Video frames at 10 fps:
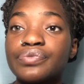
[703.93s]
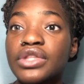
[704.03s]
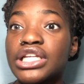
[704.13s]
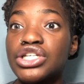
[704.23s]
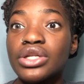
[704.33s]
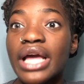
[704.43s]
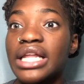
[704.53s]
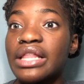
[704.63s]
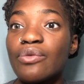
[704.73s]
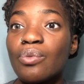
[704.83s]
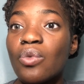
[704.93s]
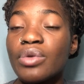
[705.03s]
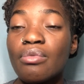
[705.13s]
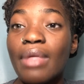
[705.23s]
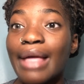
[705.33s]
she only had 11
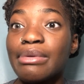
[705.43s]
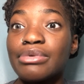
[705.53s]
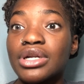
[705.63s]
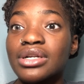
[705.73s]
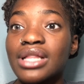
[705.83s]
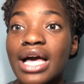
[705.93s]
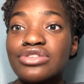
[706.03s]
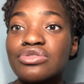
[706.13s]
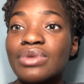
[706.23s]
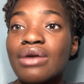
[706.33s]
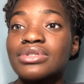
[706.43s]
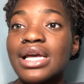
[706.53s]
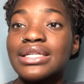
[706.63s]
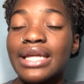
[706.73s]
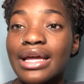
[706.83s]
black people in her classroom. And I was
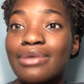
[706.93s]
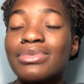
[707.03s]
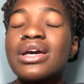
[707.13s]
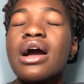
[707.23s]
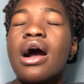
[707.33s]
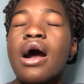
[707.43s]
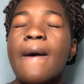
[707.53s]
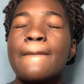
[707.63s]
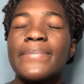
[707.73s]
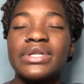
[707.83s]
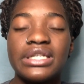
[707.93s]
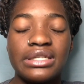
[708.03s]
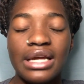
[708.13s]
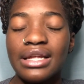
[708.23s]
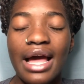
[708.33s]
like, damn. Not
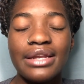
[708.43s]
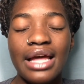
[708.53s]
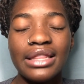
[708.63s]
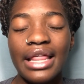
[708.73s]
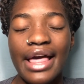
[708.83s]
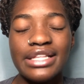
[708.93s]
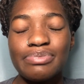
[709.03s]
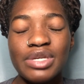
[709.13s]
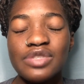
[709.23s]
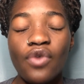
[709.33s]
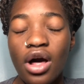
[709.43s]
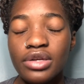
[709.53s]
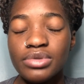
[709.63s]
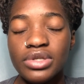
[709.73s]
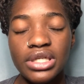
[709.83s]
that speaks
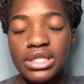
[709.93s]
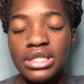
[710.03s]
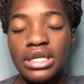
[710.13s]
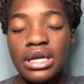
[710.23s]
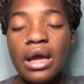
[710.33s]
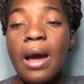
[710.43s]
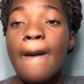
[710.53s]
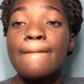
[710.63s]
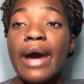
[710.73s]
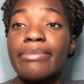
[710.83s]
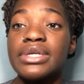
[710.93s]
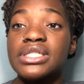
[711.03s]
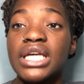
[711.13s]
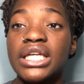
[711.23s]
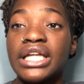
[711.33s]
volumes or anything, but I'm just
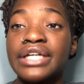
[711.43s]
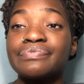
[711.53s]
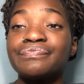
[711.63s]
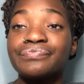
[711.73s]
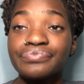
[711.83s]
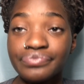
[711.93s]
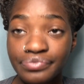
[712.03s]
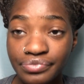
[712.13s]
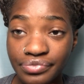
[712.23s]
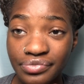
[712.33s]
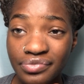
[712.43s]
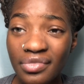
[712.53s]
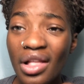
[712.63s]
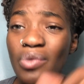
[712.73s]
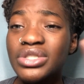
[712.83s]
saying, like,
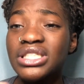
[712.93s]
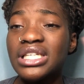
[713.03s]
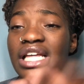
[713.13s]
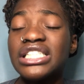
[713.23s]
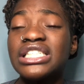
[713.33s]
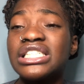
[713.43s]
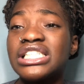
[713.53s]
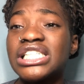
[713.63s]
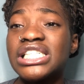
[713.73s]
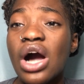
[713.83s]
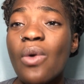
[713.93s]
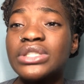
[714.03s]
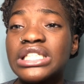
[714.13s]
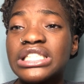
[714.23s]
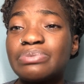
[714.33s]
when she said that she's always
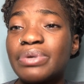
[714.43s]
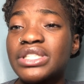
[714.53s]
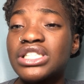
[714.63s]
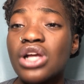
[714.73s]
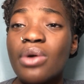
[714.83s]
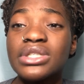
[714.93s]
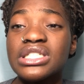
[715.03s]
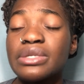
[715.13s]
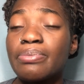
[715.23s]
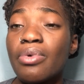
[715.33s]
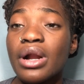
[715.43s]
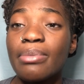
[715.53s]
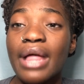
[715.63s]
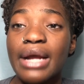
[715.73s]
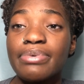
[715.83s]
gonna support a
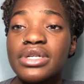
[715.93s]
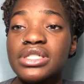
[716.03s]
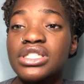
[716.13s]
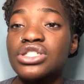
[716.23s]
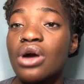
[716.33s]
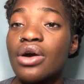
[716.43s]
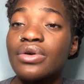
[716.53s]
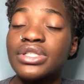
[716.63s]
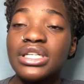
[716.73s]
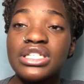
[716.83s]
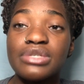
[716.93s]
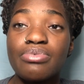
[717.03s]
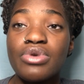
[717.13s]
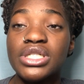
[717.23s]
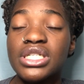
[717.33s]
black person, she's always gonna
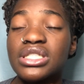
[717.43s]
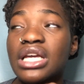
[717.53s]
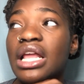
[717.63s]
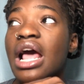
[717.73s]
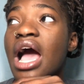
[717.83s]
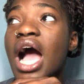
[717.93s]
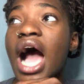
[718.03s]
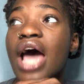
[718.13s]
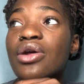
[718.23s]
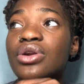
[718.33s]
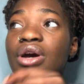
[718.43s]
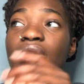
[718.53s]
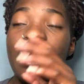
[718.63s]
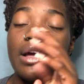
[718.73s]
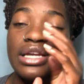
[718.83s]
support Justine. I don't
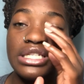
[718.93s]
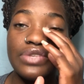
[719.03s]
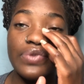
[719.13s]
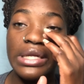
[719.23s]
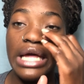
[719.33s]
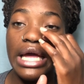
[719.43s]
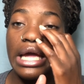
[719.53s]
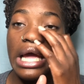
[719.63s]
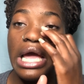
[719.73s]
know. It just felt like